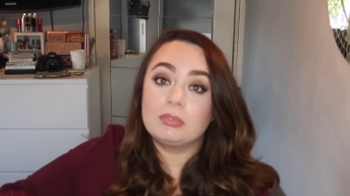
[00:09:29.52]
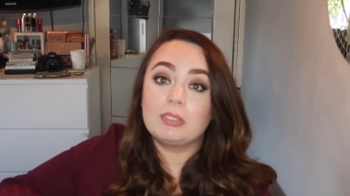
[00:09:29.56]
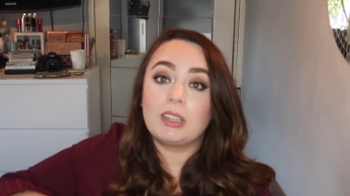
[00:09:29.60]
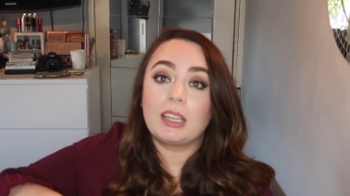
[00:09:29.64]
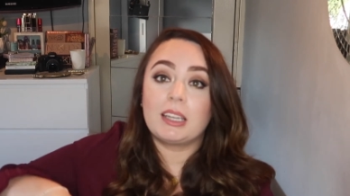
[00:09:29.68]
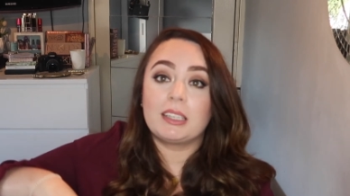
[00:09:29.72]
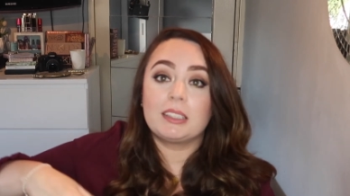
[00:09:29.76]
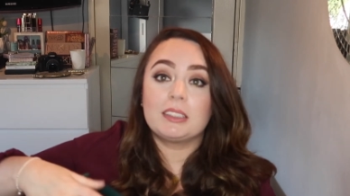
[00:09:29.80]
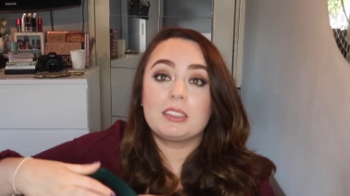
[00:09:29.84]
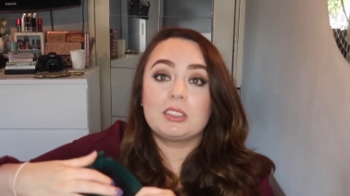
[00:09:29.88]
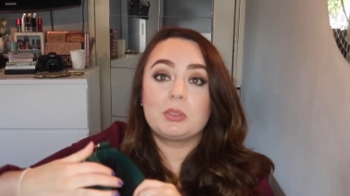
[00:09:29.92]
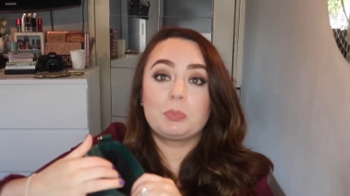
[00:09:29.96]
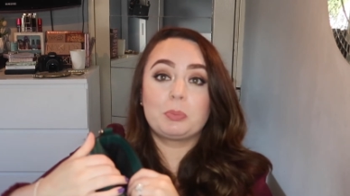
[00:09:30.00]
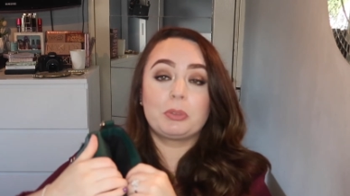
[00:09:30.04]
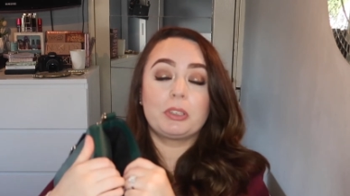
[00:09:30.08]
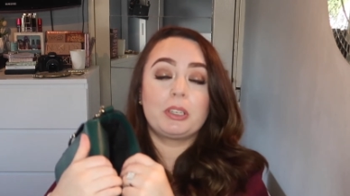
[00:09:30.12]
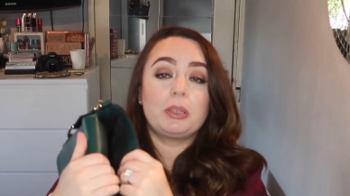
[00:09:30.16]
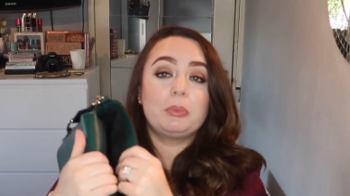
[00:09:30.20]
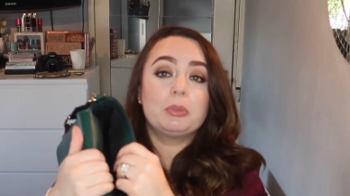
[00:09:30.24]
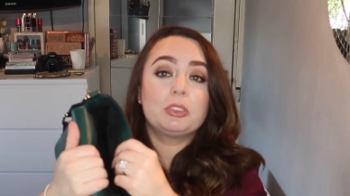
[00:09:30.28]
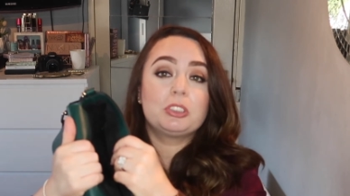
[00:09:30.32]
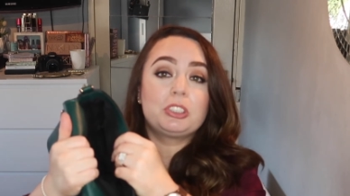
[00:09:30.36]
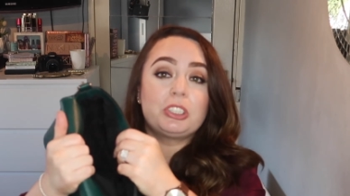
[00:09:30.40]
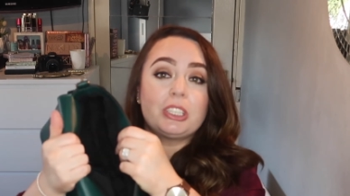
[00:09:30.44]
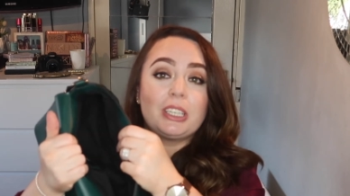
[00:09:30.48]
that is
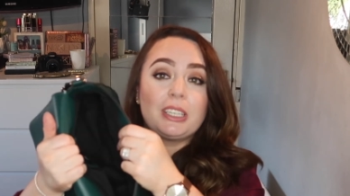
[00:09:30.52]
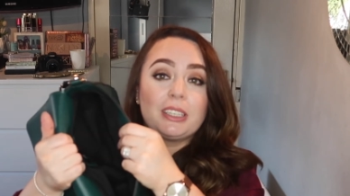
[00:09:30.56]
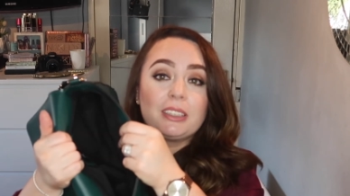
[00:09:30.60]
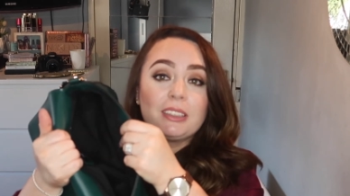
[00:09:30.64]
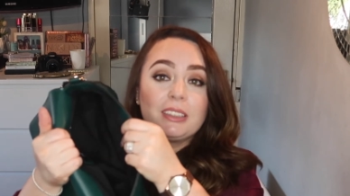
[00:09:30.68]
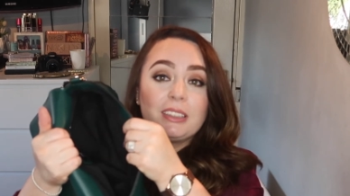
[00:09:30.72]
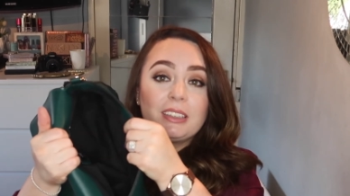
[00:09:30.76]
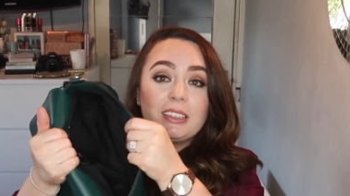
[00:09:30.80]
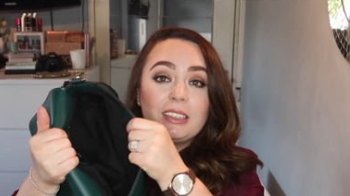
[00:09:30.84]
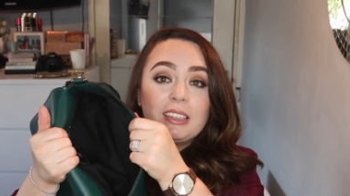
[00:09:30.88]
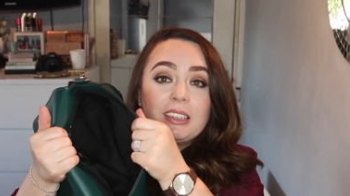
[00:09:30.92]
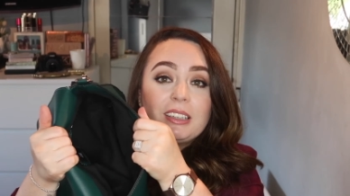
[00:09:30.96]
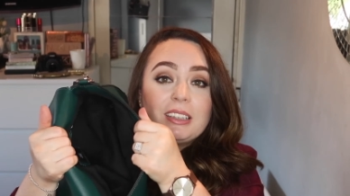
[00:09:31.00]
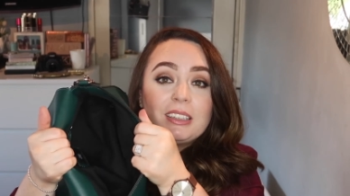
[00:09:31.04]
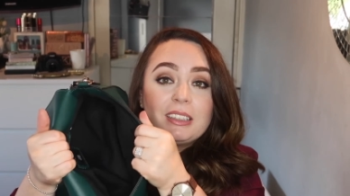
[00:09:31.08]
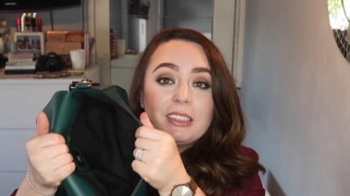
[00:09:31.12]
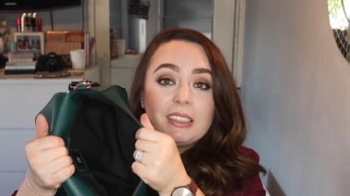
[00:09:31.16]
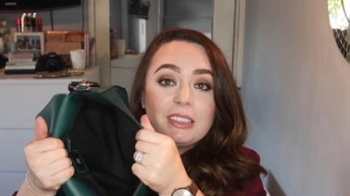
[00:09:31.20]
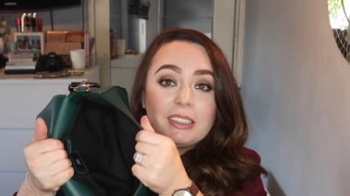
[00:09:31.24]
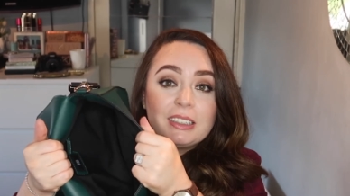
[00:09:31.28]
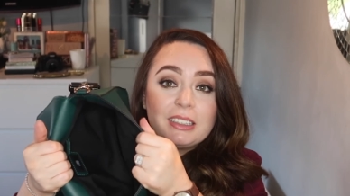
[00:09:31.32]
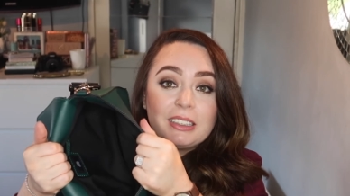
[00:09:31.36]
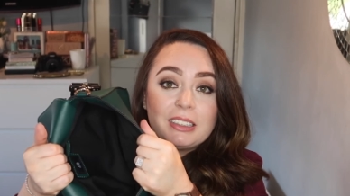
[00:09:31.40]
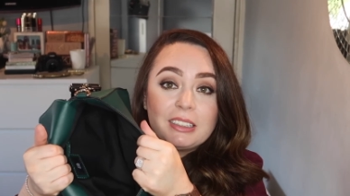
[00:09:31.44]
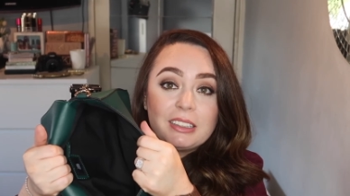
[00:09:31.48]
pretty much it.
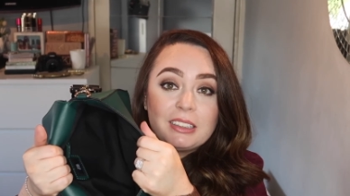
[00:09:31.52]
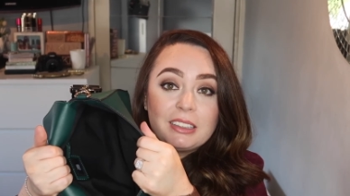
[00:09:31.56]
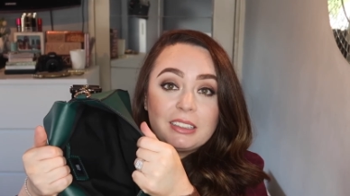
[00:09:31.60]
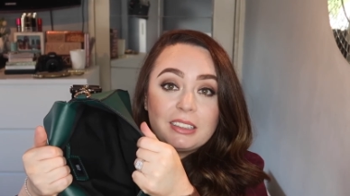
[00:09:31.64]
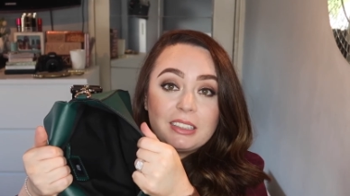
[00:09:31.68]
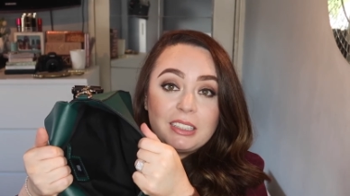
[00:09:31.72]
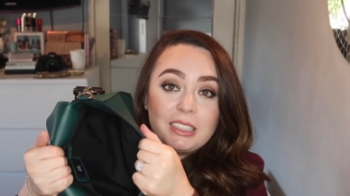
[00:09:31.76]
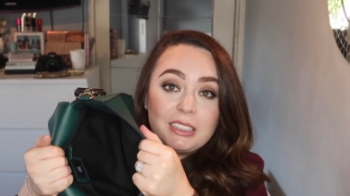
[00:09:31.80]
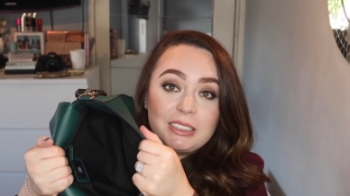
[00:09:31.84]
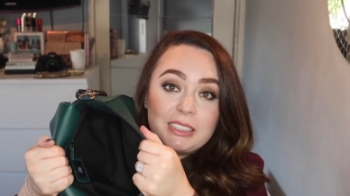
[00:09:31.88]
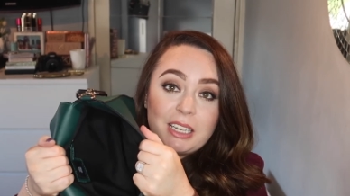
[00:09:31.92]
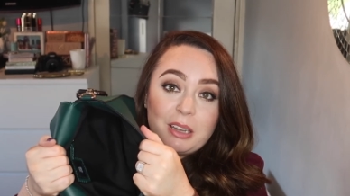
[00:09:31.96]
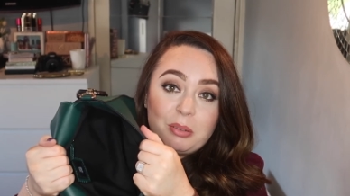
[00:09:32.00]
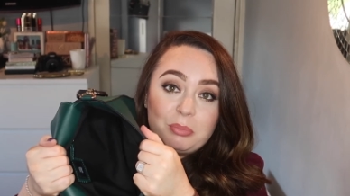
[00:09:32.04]
It's